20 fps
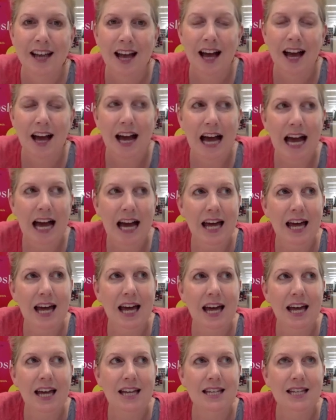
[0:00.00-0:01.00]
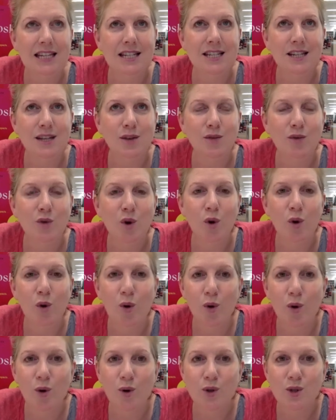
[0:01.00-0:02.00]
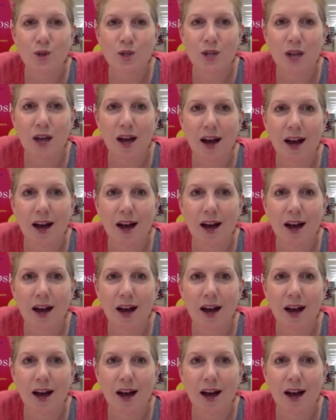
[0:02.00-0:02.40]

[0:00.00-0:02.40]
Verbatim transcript: And of course,